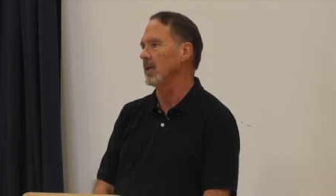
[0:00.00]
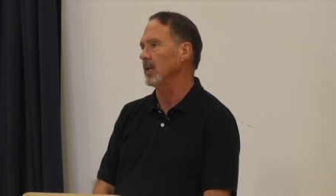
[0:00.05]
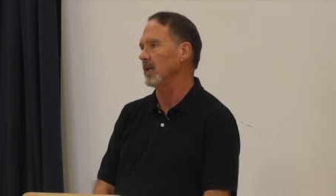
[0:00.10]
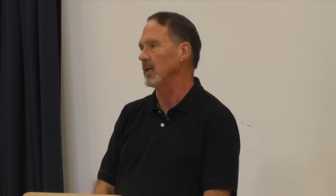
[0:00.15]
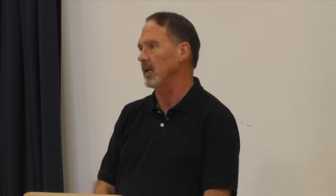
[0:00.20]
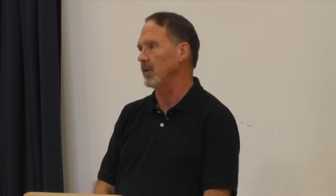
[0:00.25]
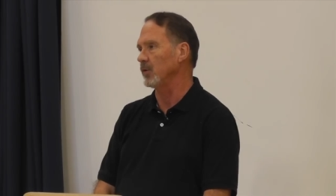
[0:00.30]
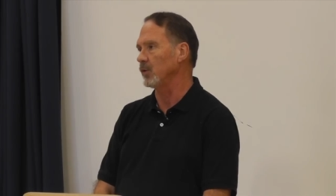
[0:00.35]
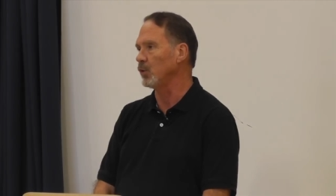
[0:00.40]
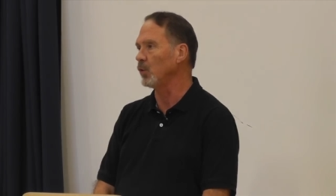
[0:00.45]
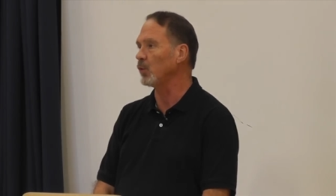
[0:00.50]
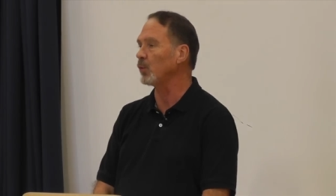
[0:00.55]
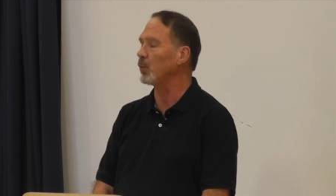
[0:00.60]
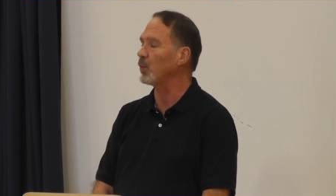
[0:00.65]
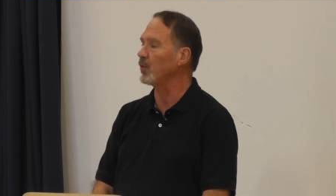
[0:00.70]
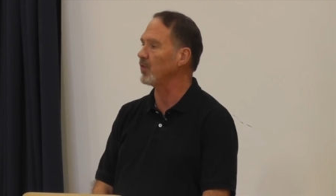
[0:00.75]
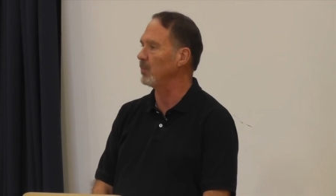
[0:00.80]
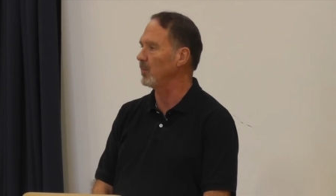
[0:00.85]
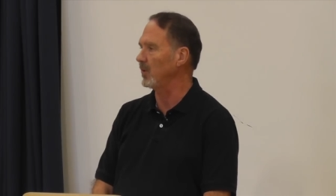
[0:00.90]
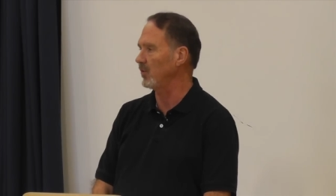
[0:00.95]

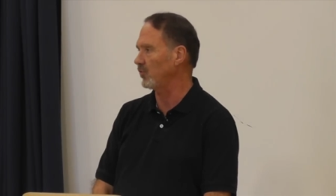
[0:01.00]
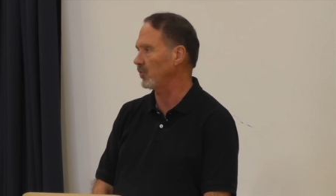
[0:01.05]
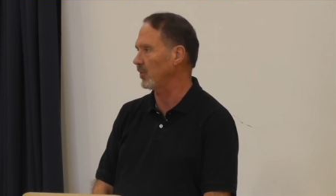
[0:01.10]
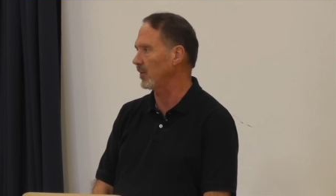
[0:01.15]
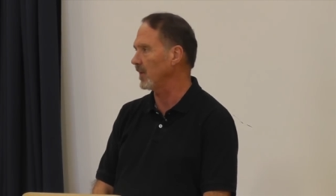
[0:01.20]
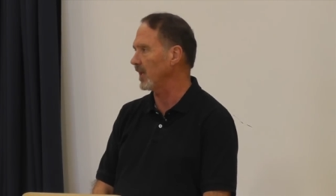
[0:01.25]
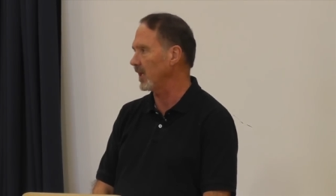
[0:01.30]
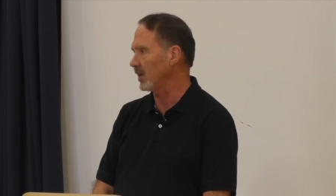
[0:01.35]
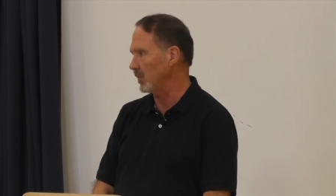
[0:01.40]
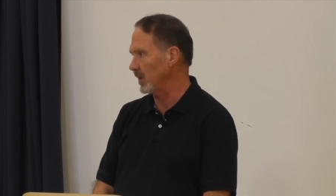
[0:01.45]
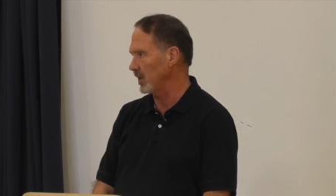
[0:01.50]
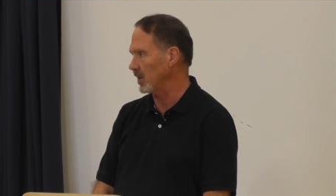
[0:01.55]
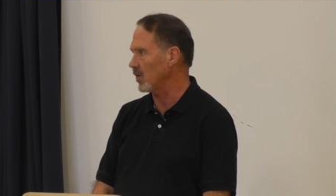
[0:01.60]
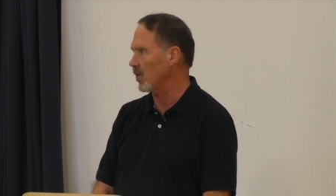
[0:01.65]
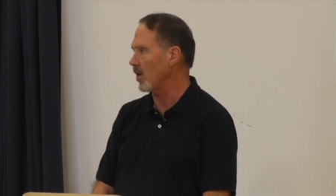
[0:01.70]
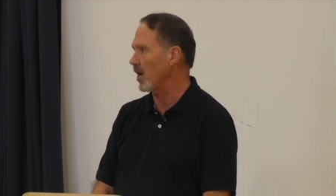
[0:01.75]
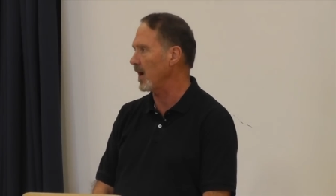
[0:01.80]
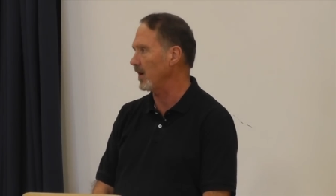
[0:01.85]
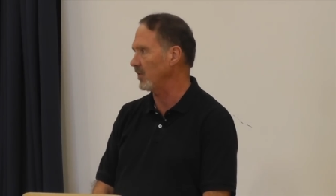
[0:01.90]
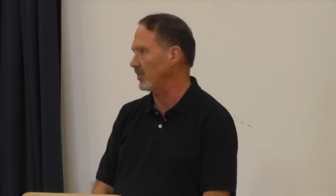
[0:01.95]
Youth with a Mission led me to
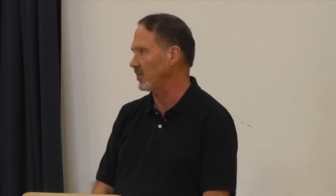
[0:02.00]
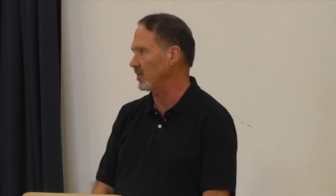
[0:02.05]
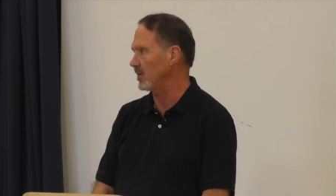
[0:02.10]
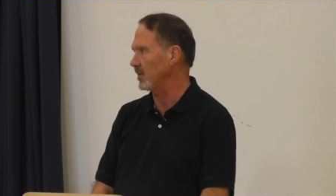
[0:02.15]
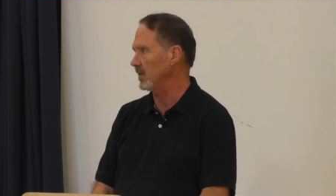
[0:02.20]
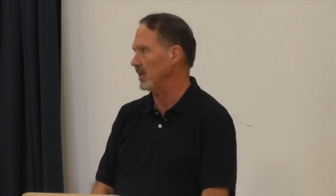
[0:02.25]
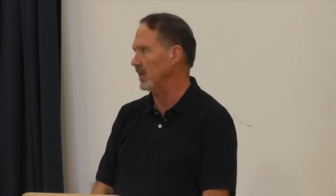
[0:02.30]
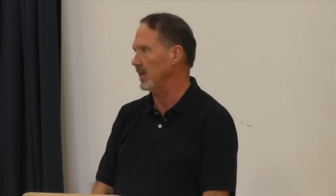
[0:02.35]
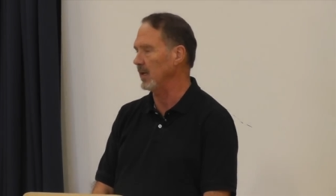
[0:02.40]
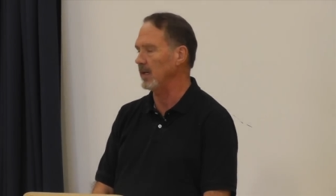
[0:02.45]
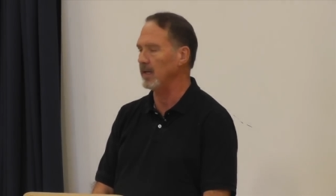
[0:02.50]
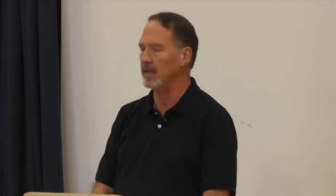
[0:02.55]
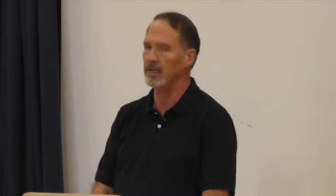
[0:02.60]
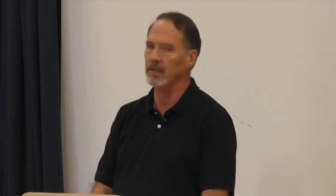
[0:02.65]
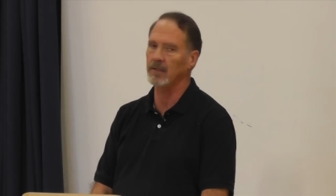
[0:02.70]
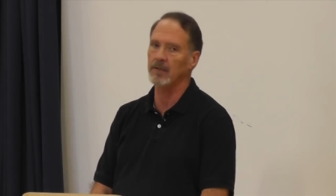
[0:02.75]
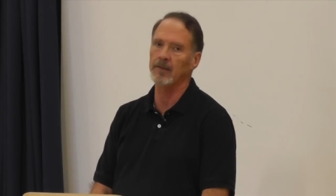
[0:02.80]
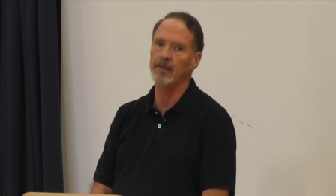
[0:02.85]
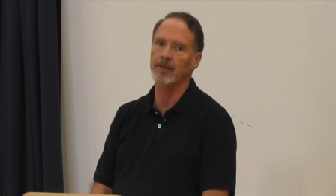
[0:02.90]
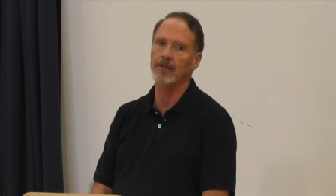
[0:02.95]
Christ,
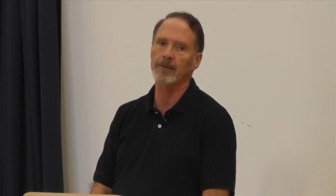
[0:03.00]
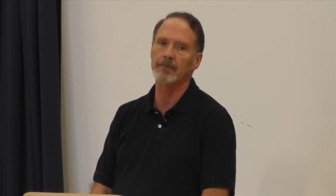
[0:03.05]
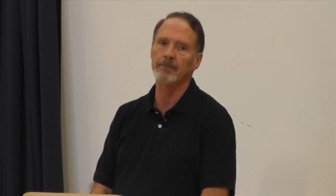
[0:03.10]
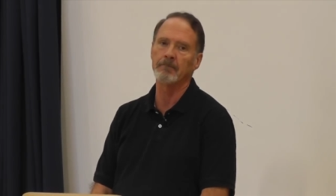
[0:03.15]
and